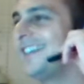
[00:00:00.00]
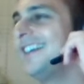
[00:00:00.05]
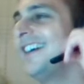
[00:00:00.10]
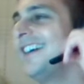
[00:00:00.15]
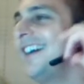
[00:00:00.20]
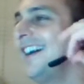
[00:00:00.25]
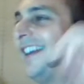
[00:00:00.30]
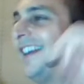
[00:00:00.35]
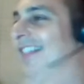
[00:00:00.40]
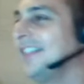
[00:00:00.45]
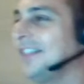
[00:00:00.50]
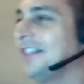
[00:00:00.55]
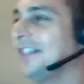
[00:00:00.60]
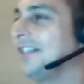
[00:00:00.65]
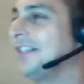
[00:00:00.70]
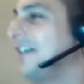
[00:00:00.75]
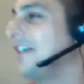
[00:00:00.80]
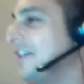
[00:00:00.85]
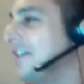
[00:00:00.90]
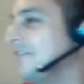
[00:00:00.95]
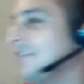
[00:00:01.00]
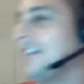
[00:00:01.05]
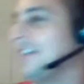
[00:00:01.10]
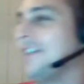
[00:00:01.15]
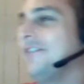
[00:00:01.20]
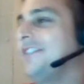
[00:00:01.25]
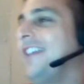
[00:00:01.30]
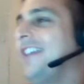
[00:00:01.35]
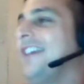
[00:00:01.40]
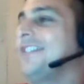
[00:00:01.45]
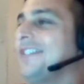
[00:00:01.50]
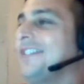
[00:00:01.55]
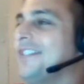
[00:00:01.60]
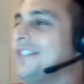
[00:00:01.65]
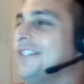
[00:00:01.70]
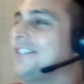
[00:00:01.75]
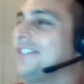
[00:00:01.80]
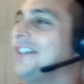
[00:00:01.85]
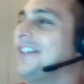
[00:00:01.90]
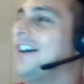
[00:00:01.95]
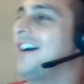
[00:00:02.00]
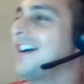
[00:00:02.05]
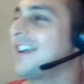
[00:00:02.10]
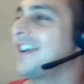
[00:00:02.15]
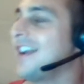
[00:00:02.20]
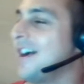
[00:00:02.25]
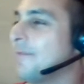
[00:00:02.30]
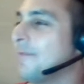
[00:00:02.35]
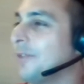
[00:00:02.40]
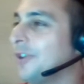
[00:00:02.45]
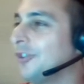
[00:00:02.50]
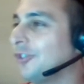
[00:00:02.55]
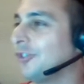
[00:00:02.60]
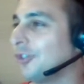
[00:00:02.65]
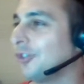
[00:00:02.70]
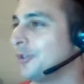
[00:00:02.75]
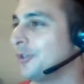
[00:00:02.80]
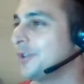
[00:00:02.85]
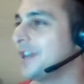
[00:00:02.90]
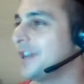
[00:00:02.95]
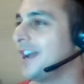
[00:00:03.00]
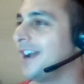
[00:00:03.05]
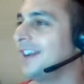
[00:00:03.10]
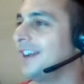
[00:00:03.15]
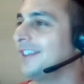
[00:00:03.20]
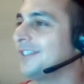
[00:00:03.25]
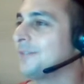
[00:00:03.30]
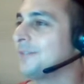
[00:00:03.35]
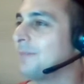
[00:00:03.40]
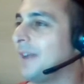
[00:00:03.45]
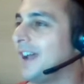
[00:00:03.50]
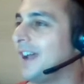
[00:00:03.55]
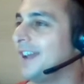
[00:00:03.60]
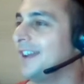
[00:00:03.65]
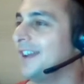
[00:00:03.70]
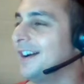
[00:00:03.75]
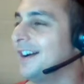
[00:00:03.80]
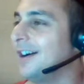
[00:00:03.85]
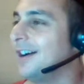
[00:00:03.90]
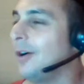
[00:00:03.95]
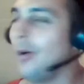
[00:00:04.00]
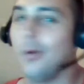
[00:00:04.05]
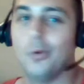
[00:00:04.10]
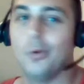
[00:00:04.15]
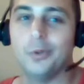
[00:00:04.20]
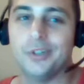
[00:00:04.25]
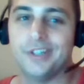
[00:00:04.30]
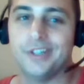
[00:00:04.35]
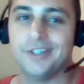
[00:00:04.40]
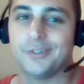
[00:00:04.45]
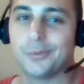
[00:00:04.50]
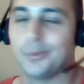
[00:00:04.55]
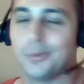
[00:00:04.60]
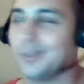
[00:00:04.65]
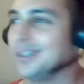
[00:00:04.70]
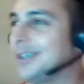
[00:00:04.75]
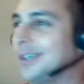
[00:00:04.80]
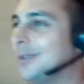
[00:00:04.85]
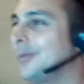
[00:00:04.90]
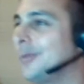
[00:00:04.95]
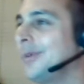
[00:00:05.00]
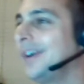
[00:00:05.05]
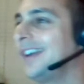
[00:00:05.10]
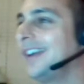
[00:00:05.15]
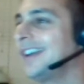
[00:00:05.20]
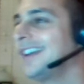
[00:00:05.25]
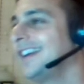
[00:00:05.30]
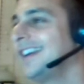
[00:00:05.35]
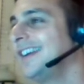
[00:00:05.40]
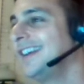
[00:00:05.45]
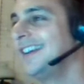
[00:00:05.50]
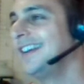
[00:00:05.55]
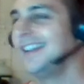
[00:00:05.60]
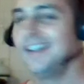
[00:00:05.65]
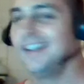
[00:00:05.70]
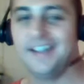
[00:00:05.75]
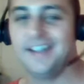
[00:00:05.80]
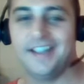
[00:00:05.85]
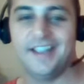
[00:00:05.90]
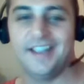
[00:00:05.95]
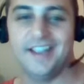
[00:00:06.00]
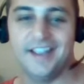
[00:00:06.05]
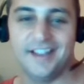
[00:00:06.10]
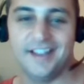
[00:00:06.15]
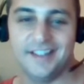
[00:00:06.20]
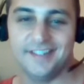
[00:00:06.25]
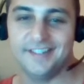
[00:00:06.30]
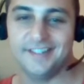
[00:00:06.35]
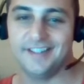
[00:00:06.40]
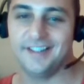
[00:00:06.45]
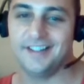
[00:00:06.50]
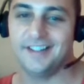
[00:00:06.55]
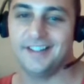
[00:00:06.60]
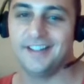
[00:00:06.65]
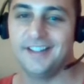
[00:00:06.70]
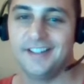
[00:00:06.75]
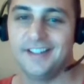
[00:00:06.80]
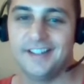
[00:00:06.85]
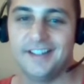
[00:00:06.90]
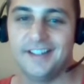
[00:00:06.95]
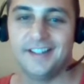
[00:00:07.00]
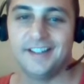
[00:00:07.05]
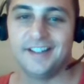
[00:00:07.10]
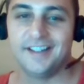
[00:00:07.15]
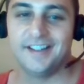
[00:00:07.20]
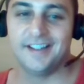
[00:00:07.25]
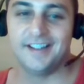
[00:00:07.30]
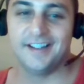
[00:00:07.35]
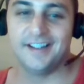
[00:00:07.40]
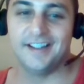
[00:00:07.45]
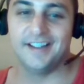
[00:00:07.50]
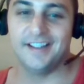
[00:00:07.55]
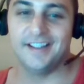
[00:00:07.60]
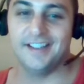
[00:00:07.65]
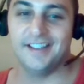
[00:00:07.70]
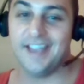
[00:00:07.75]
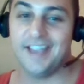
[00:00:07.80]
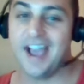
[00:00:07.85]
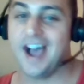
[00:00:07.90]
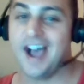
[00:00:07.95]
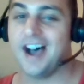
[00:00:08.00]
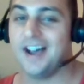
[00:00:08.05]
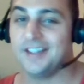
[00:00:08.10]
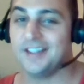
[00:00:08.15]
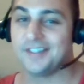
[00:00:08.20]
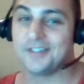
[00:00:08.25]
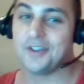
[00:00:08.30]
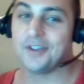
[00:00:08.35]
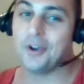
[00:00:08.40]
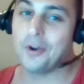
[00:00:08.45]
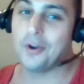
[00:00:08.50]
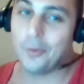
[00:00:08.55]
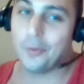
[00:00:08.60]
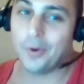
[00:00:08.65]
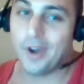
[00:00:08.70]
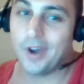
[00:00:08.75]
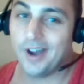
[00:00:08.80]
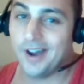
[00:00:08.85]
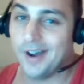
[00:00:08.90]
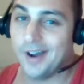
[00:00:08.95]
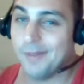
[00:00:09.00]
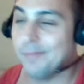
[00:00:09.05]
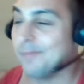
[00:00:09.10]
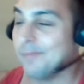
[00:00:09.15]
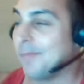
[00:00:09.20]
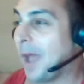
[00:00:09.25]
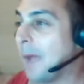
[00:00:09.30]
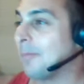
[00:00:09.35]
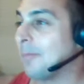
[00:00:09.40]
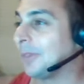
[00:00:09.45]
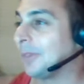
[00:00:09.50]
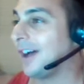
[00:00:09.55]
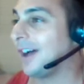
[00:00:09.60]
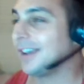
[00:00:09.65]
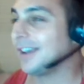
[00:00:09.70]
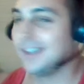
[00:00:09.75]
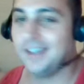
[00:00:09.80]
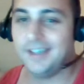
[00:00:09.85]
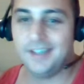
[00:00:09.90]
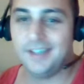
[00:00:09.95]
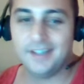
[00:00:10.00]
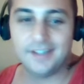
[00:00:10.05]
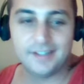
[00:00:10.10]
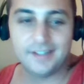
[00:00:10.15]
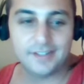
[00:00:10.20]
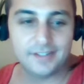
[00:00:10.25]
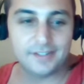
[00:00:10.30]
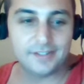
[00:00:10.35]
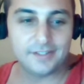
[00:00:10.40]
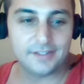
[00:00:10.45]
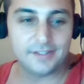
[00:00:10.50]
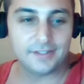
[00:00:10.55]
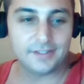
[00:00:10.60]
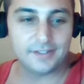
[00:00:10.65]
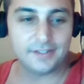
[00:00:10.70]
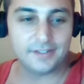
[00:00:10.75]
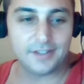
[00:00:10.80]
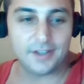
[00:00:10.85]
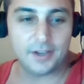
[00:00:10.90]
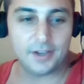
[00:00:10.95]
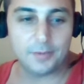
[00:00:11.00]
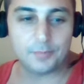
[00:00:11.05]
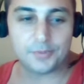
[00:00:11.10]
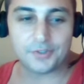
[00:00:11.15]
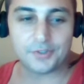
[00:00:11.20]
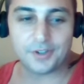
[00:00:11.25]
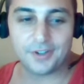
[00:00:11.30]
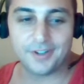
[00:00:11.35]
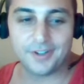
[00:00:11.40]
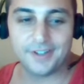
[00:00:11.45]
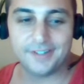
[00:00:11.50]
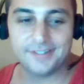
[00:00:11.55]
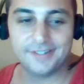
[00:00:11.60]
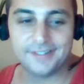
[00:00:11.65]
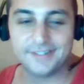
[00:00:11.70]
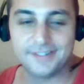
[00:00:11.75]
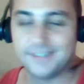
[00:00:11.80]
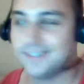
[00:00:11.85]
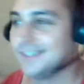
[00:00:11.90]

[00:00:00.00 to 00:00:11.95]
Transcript: I love Tesla stock. I'm going to show you guys my holdings really quick. And yeah, so I'm as lucky for Tesla's possible inclusion in the S&P.